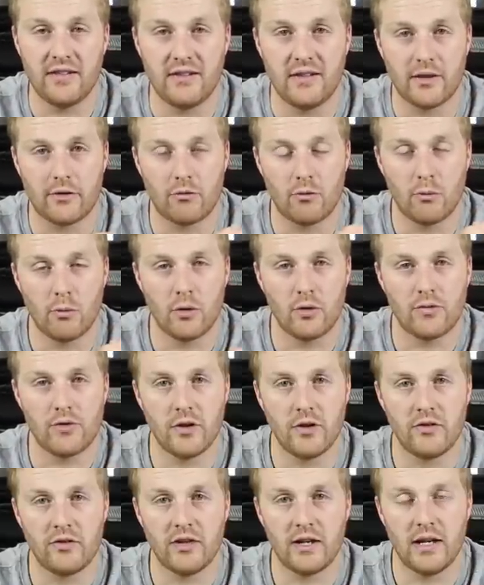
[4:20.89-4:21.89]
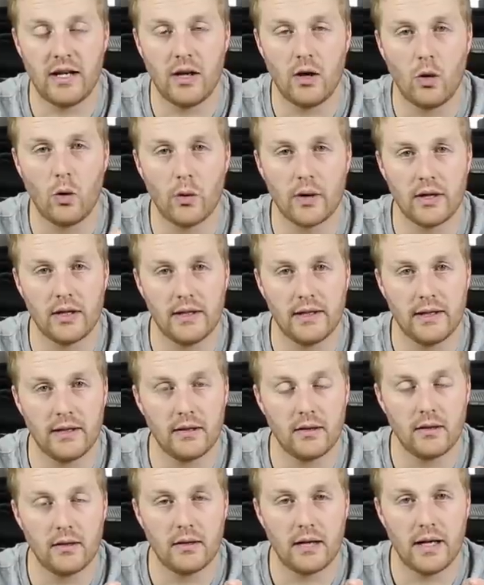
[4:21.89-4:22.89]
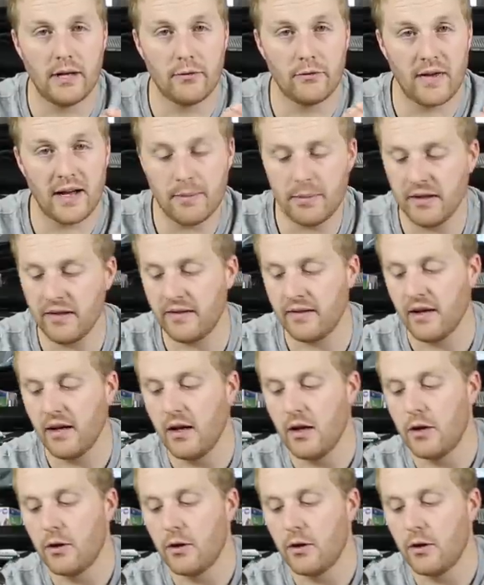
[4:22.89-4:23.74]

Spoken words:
It does remove those oily vapors,